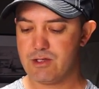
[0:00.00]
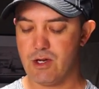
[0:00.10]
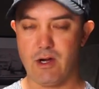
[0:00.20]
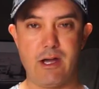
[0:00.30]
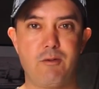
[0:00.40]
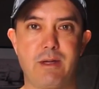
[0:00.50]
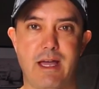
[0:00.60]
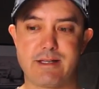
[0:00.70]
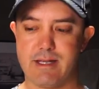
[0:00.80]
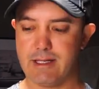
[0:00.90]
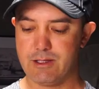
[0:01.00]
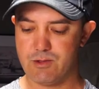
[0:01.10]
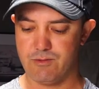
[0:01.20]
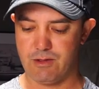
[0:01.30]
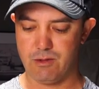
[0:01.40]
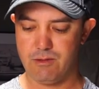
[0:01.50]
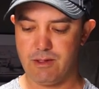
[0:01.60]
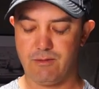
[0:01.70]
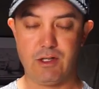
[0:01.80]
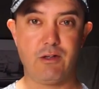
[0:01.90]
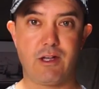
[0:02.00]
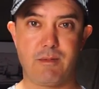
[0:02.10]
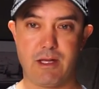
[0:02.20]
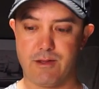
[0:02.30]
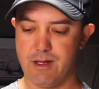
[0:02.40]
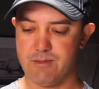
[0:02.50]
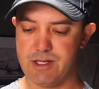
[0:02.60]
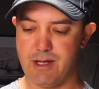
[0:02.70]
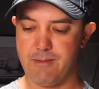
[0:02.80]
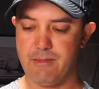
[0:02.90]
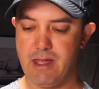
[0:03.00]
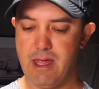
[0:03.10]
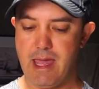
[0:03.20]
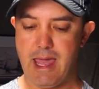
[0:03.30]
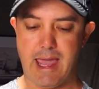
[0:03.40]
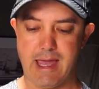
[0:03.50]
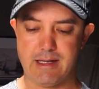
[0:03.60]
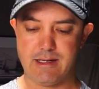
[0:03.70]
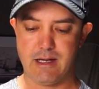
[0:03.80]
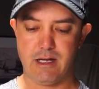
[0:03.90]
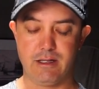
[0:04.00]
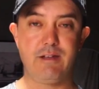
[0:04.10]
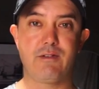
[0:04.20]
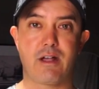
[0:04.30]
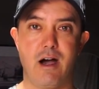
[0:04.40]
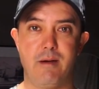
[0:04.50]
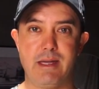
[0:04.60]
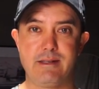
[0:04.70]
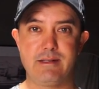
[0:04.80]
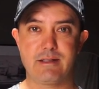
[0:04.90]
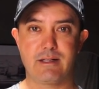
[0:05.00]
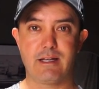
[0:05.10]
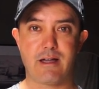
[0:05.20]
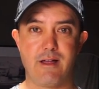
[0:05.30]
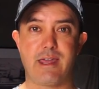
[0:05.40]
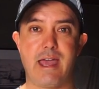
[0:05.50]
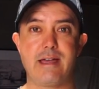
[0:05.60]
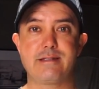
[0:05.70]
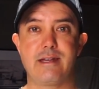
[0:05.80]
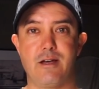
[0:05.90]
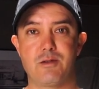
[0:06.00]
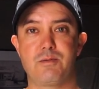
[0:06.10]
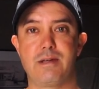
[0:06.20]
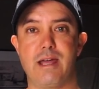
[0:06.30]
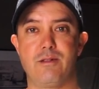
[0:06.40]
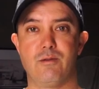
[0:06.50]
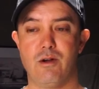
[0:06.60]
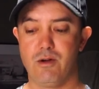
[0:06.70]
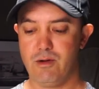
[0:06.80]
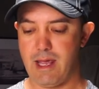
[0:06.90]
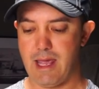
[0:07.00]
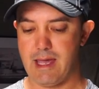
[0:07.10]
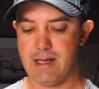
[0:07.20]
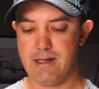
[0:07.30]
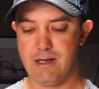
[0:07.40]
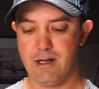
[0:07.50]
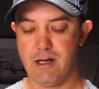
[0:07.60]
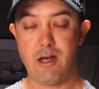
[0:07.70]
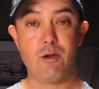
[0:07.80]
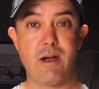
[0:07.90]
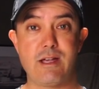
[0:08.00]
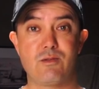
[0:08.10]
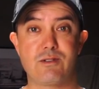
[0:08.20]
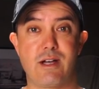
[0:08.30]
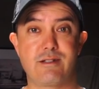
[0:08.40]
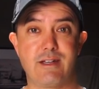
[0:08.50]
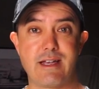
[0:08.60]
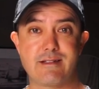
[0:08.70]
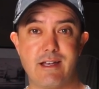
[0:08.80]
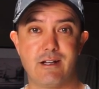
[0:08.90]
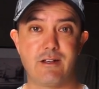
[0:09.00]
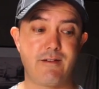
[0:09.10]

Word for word: So I hope you guys like this review. If you do, give me a thumbs up and uh, leave a comment. Click on the ads, it helps me down the road. And uh, otherwise, we'll talk to you guys later.